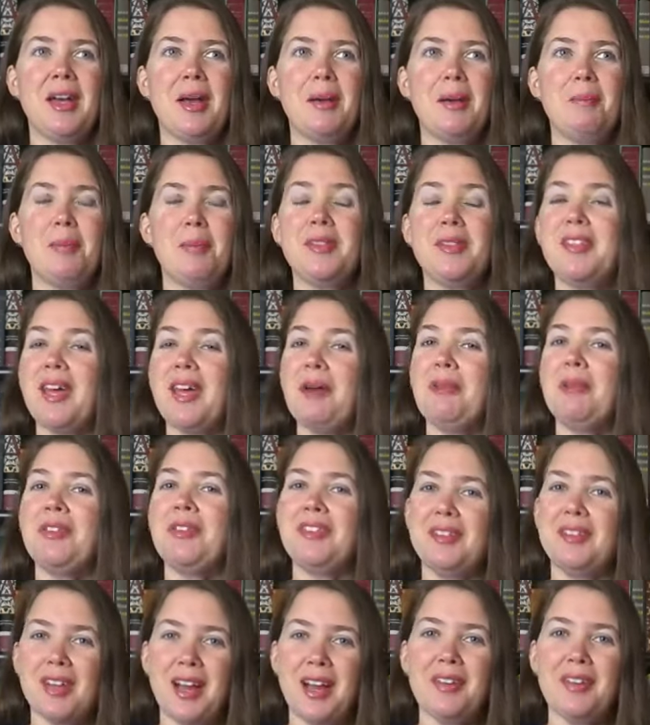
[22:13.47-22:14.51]
But that was
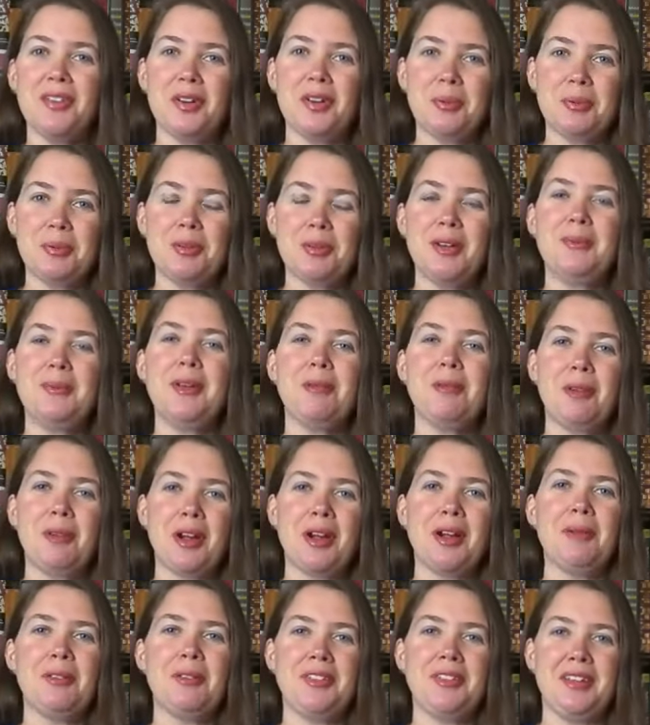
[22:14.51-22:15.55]
not the deployment where I
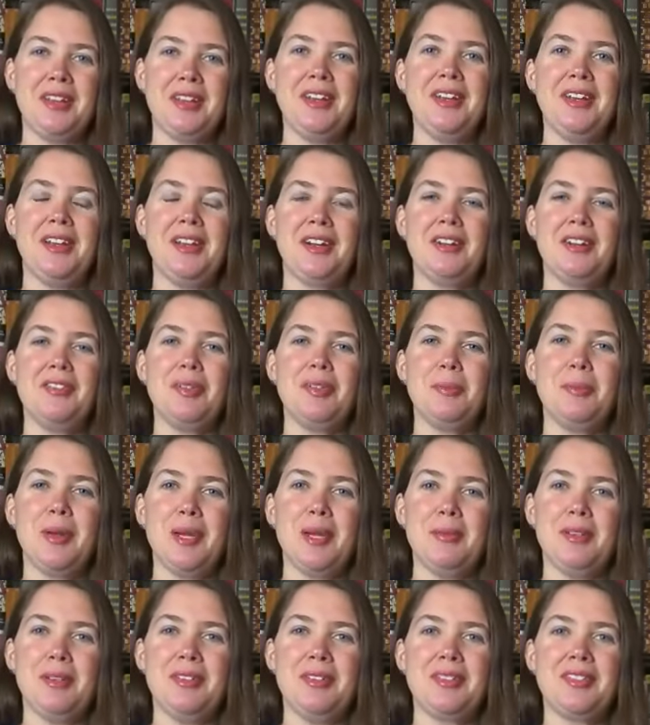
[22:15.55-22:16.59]
was taking care of the
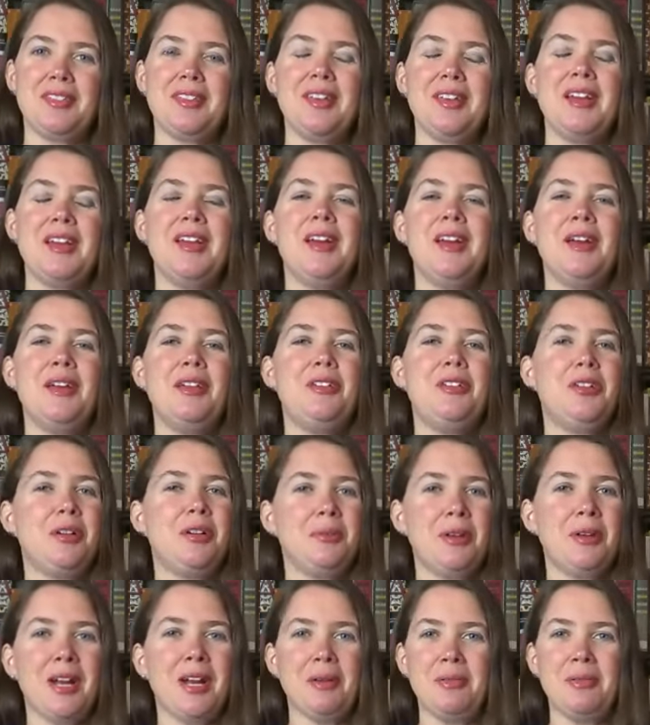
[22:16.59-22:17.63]
babies.
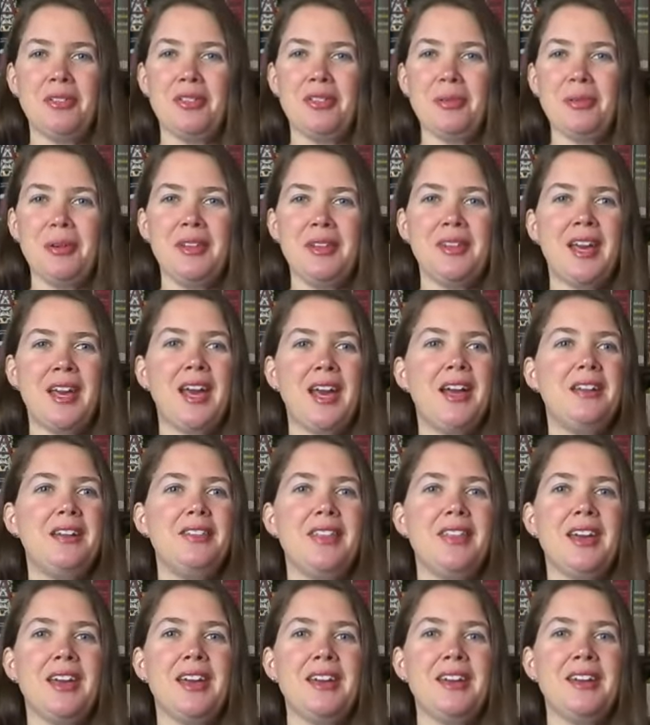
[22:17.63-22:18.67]
When I was doing that,
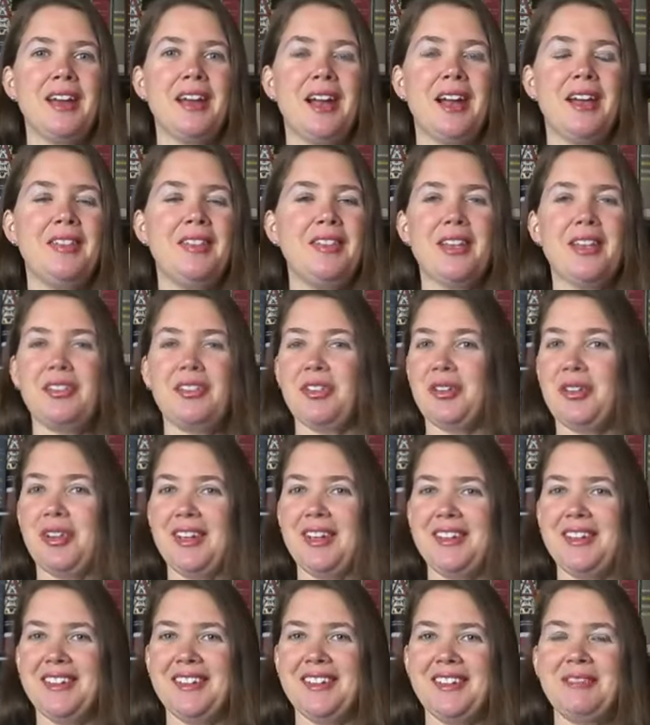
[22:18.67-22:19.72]
then that's all I
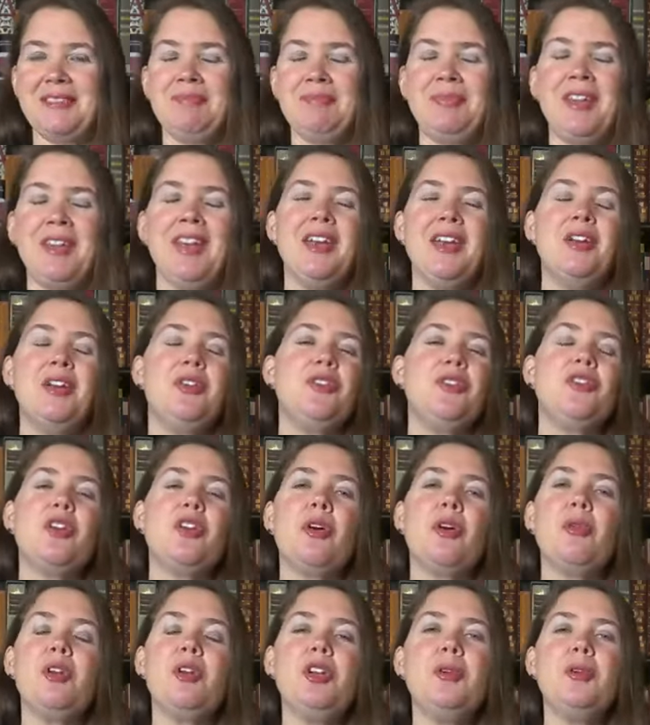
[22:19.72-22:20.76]
did.
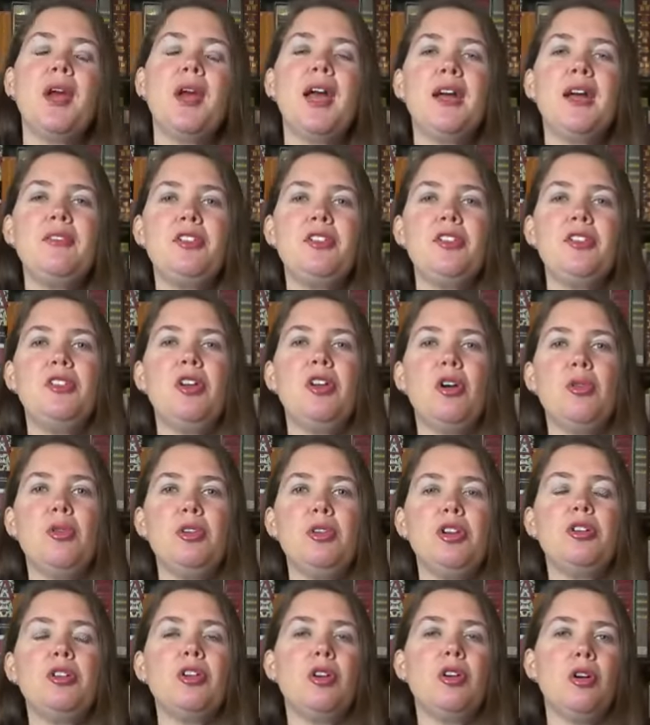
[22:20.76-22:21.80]
So you have to know
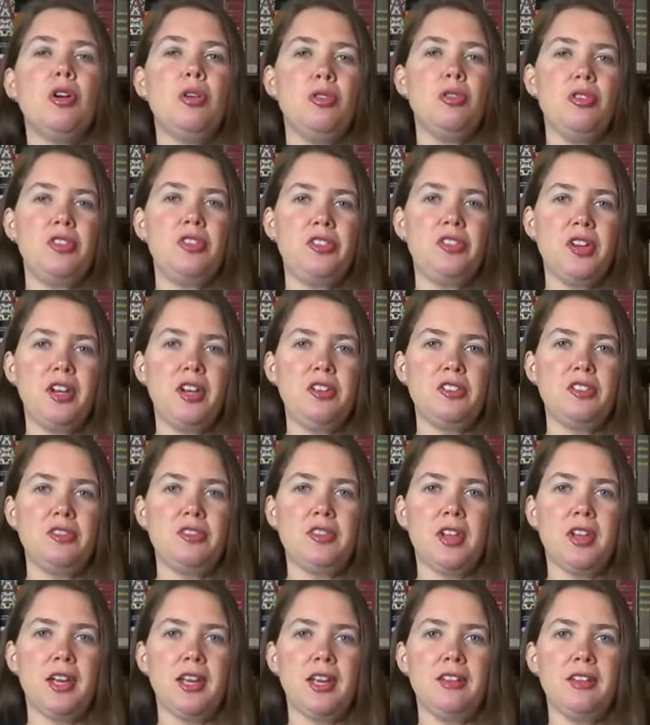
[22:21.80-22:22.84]
your own stage of
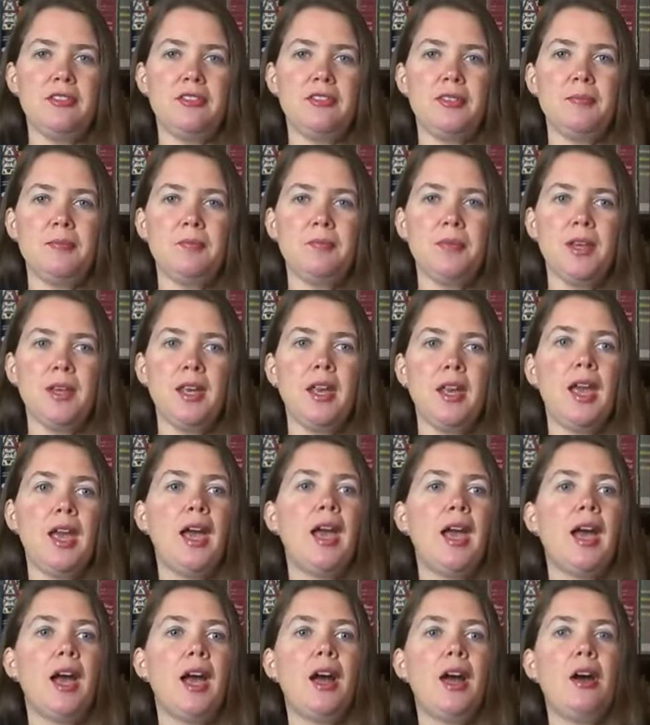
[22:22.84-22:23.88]
life,
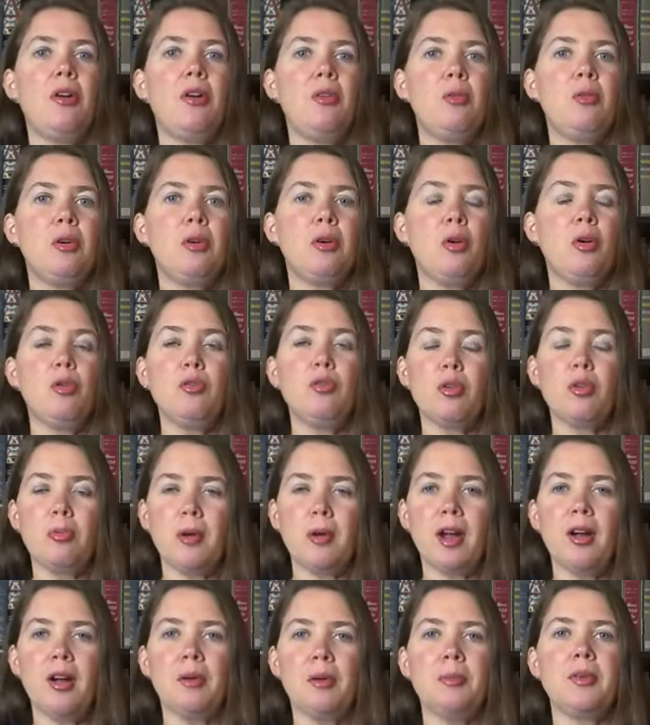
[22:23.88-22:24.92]
how
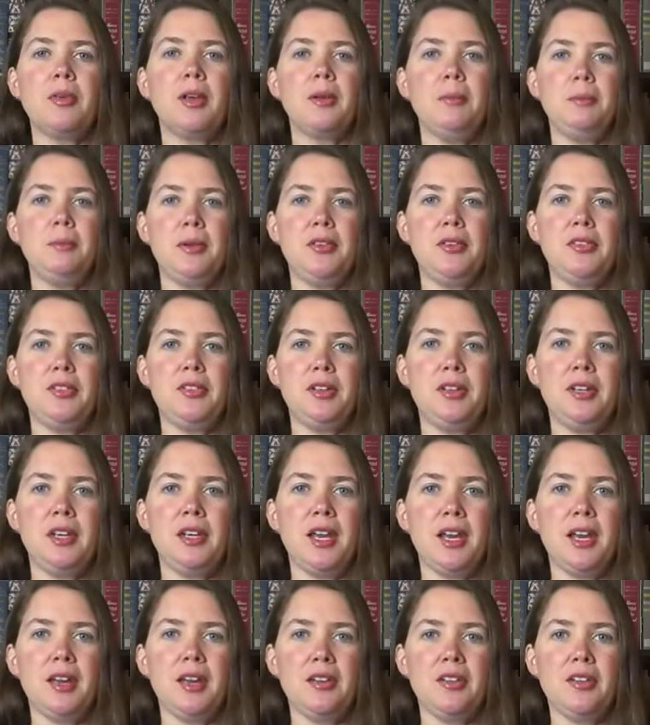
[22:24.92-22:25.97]
overwhelmed and busy
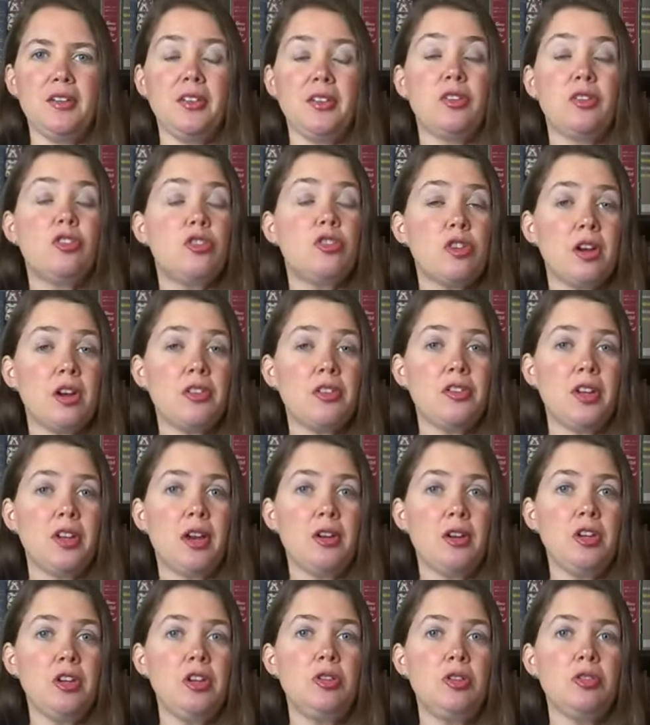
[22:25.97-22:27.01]
and stressed out
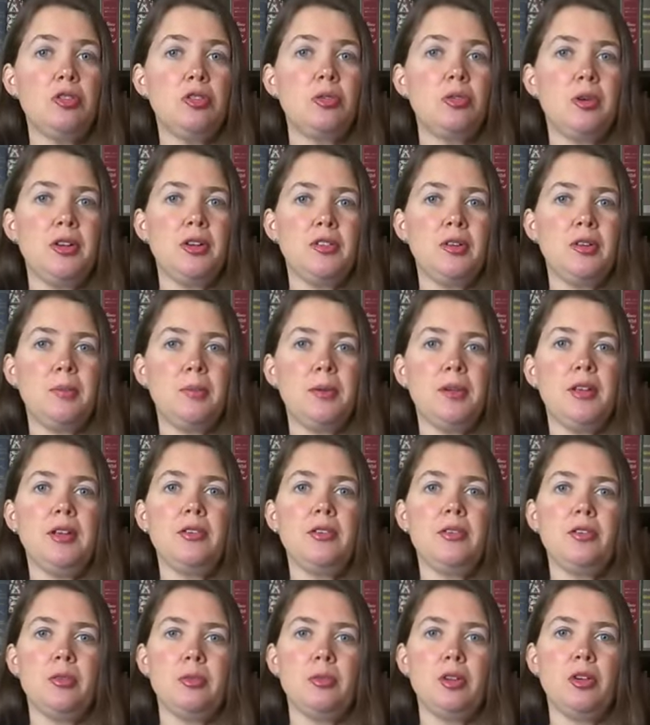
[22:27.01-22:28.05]
you're going to be
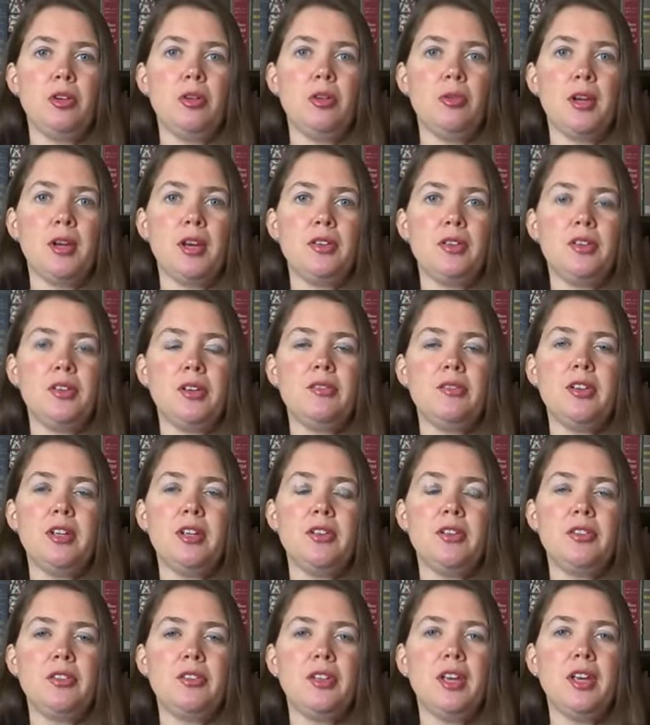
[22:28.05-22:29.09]
from your own
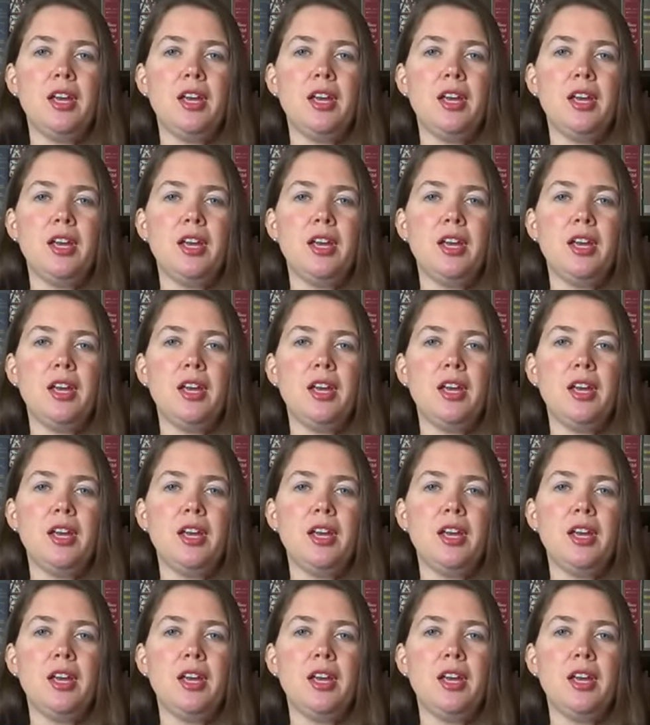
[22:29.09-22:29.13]
activities.